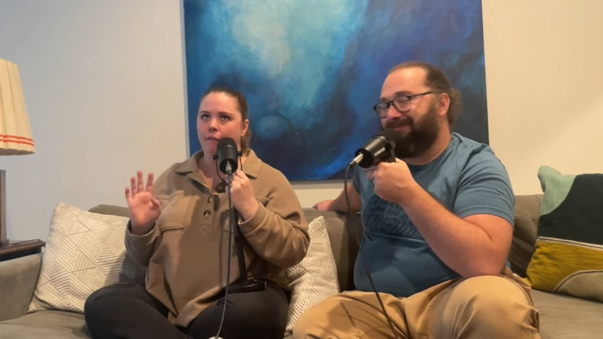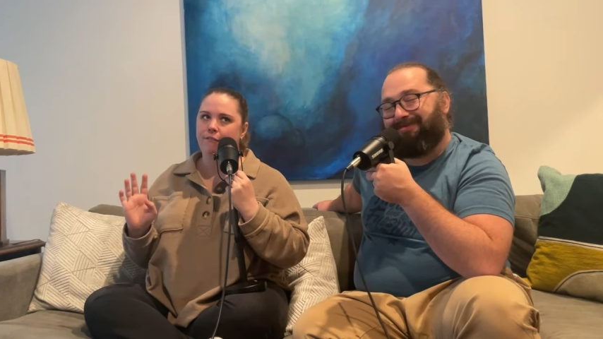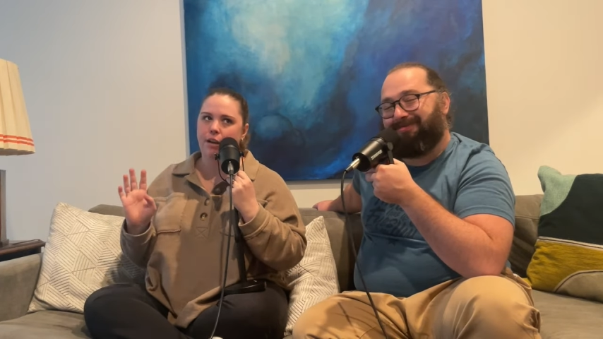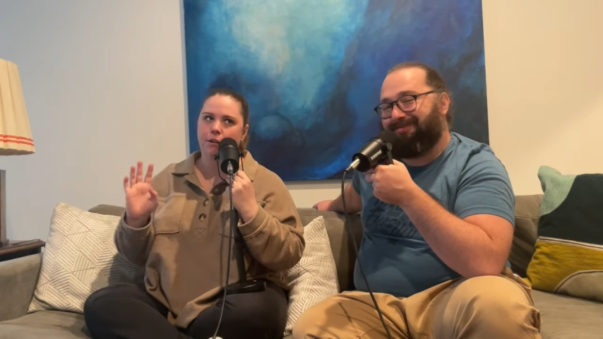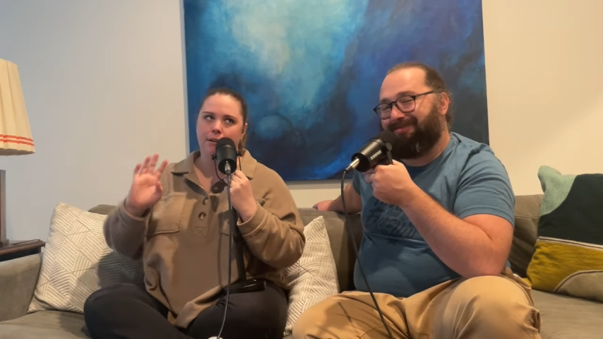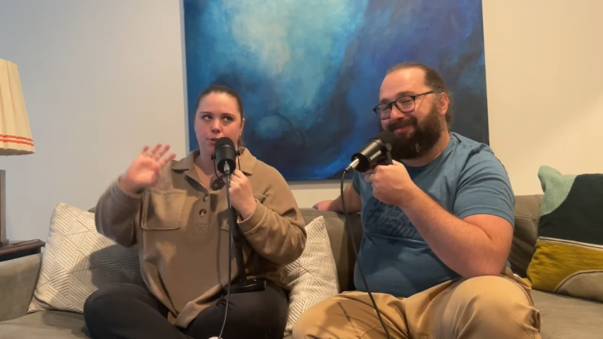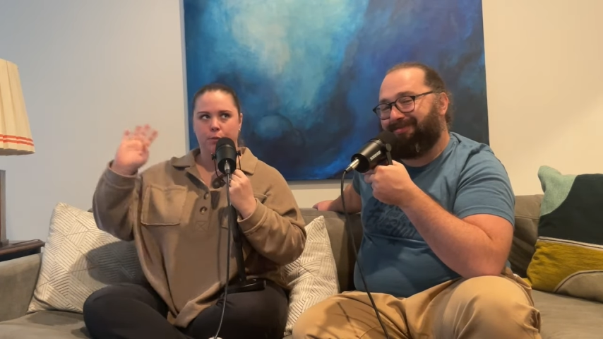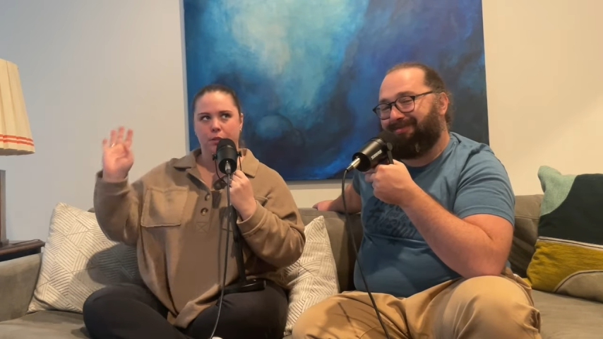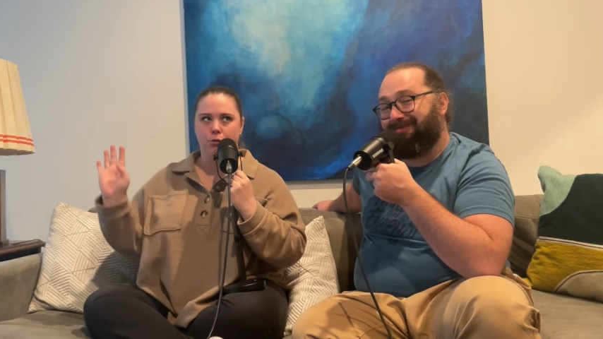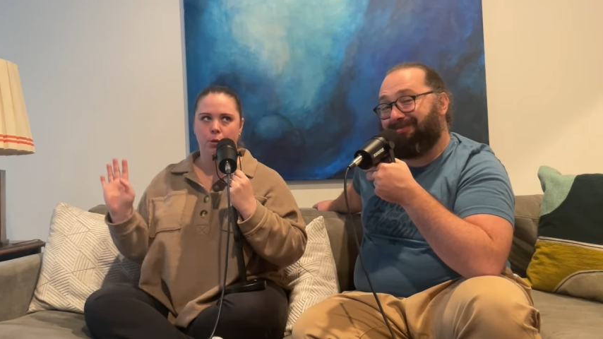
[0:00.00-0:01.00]
Speaker 1: figured out she
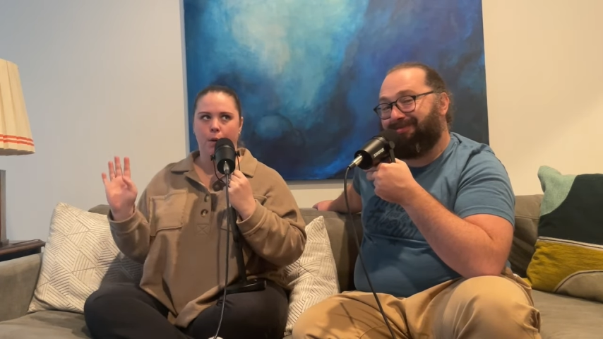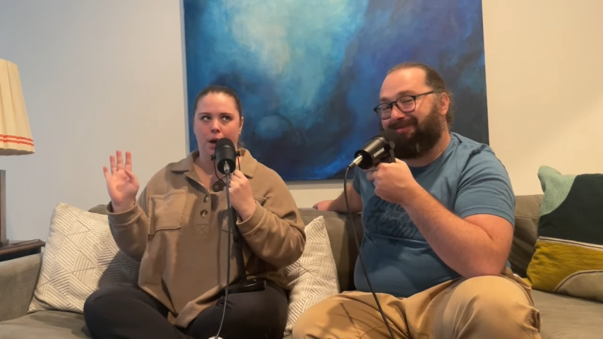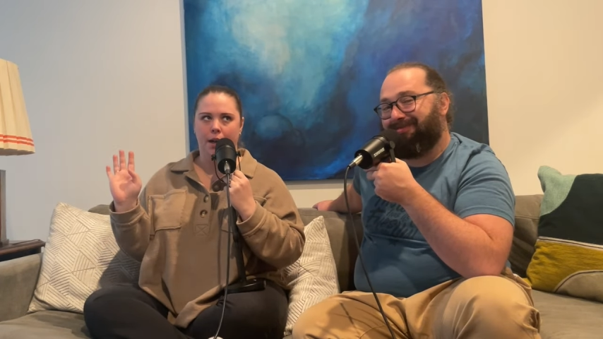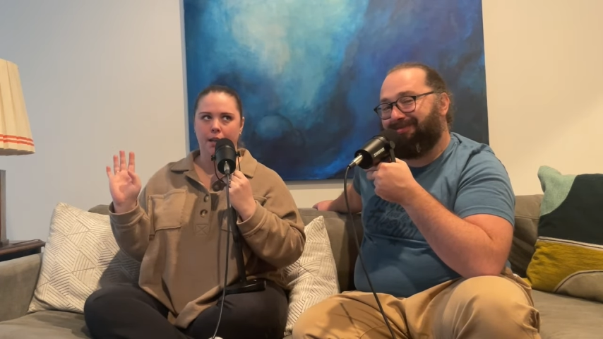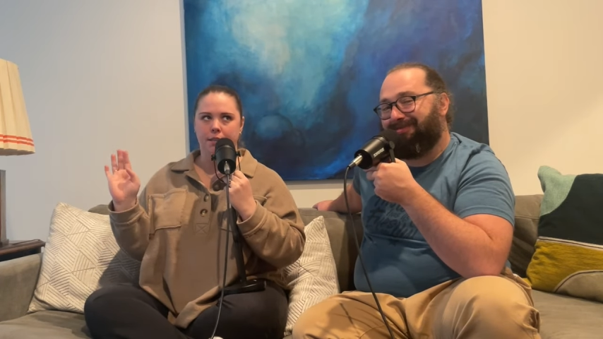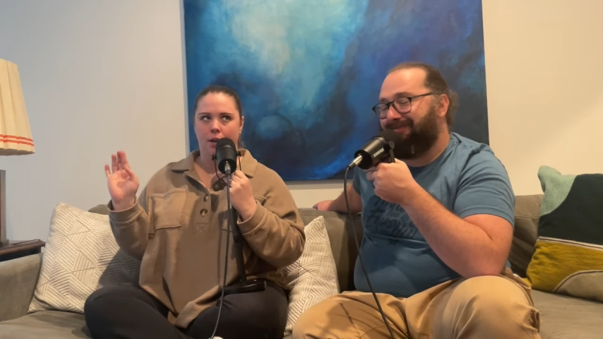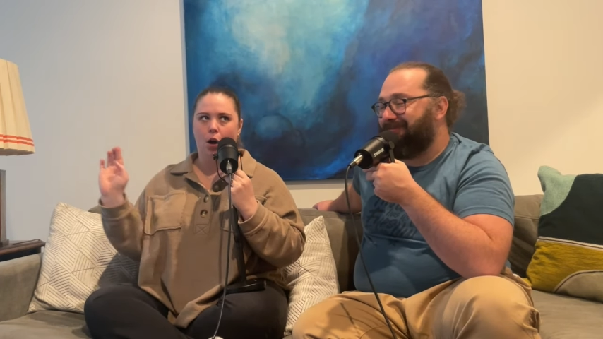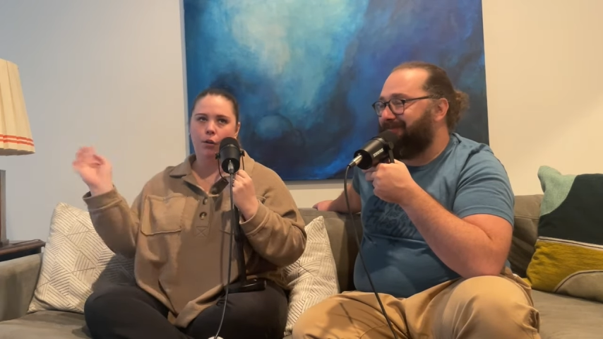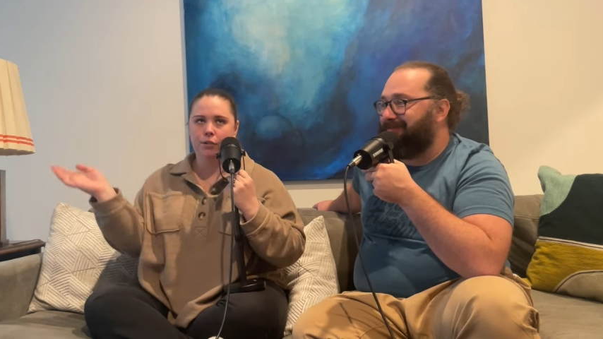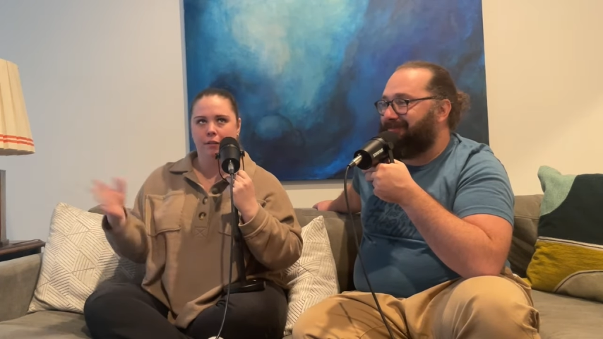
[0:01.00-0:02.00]
was a true artist, and
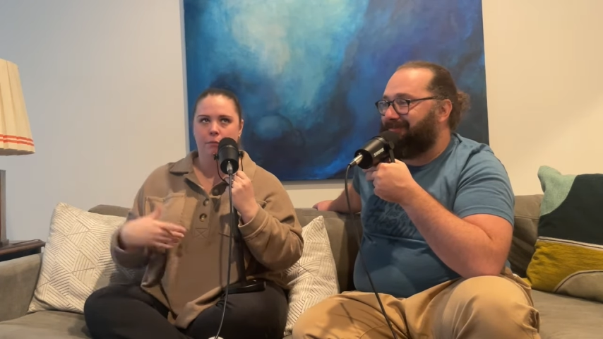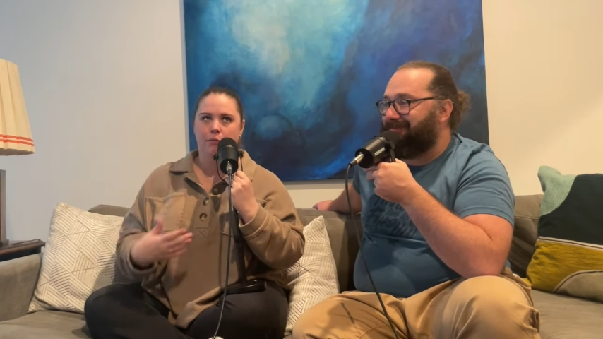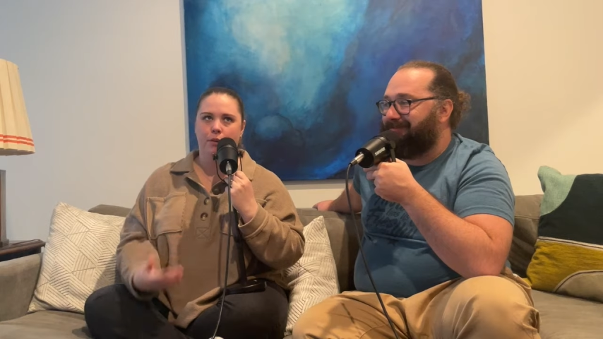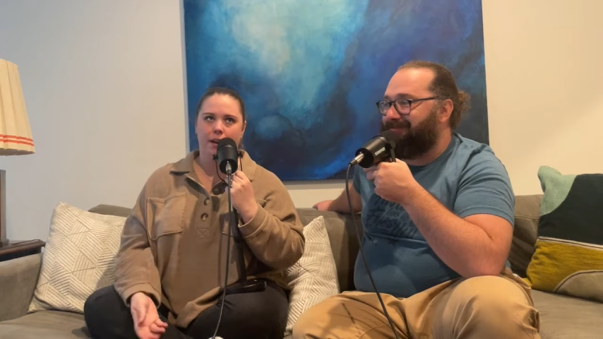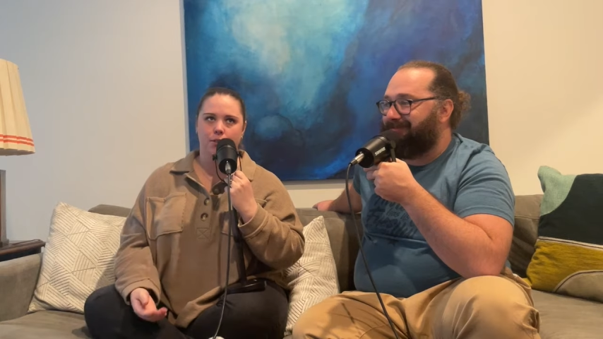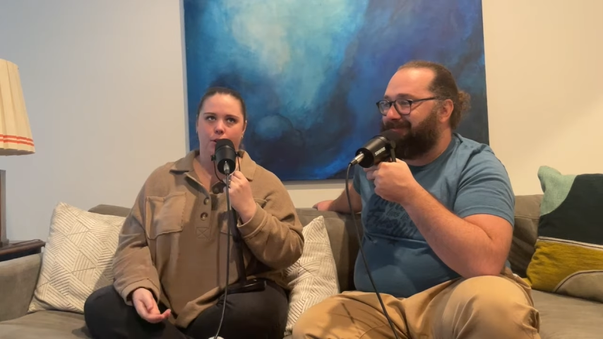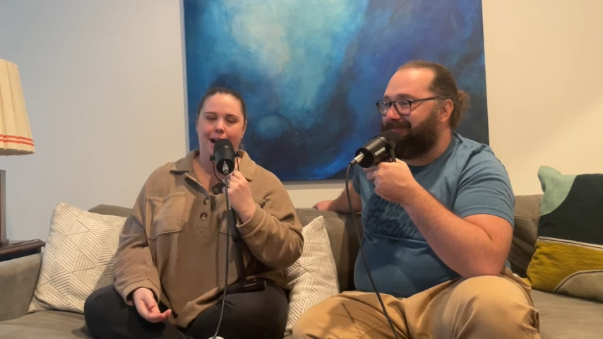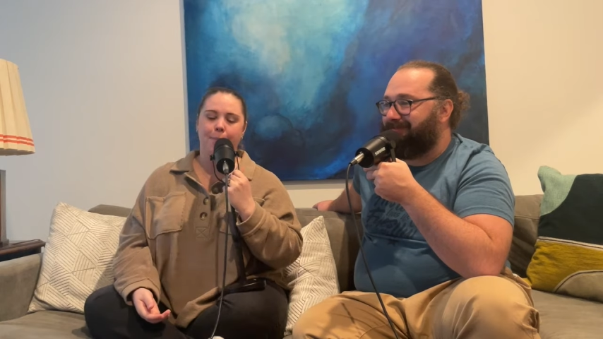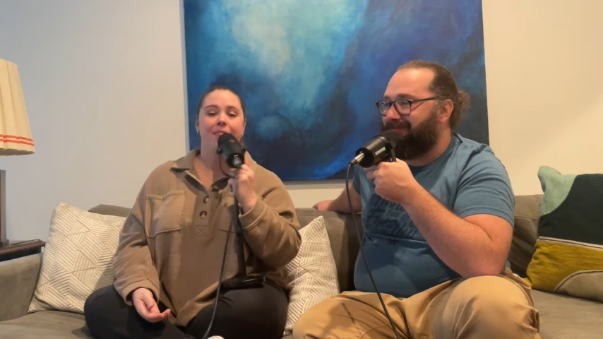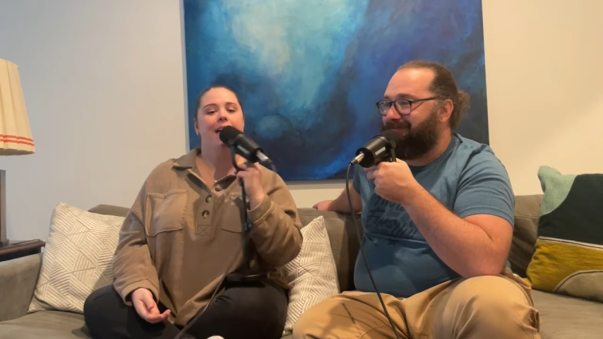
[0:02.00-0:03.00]
all her stuff before that is
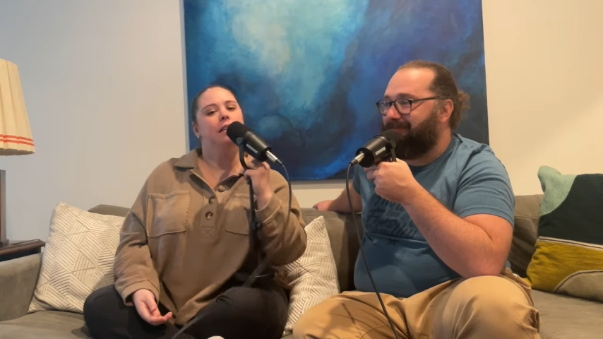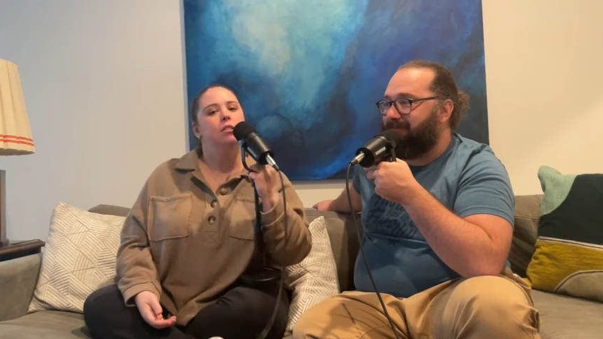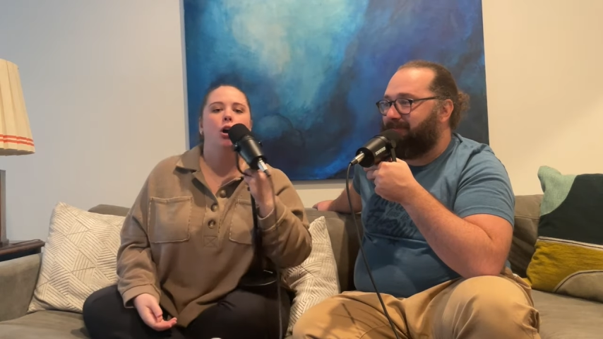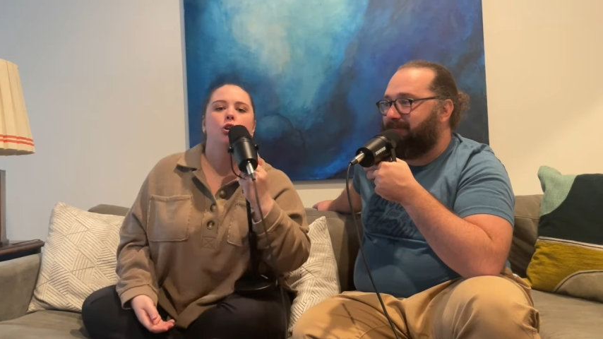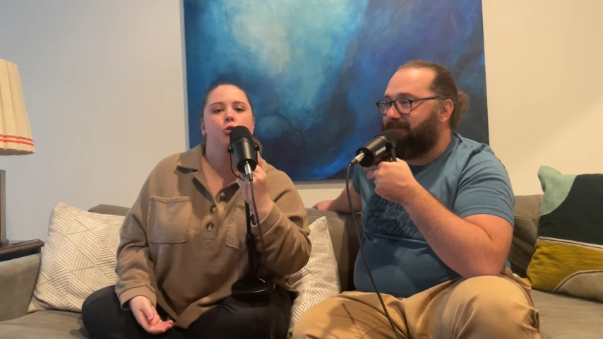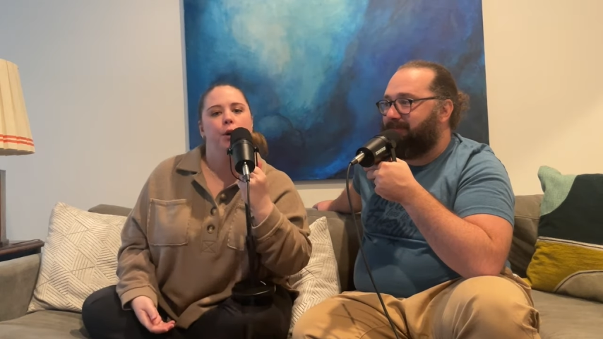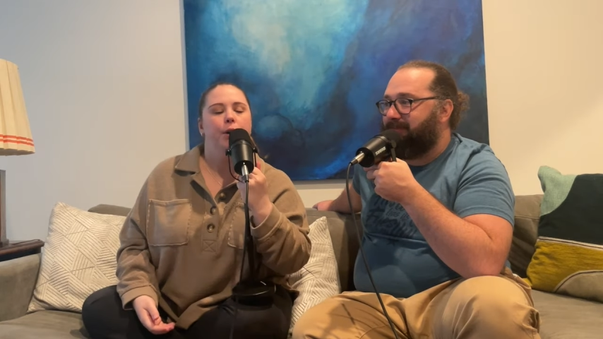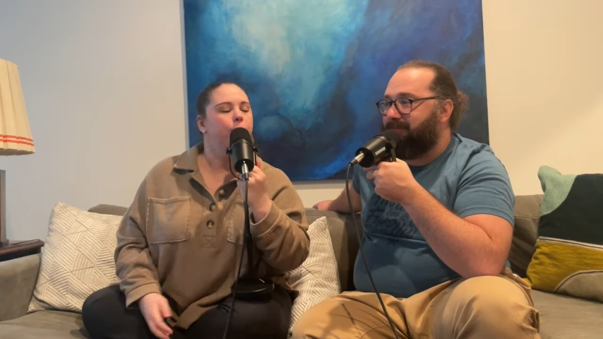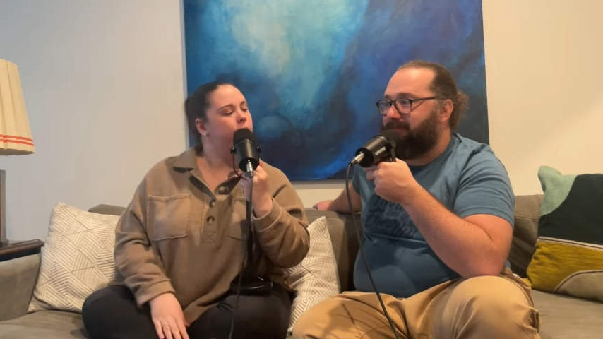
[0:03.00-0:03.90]
crap, and that's not true.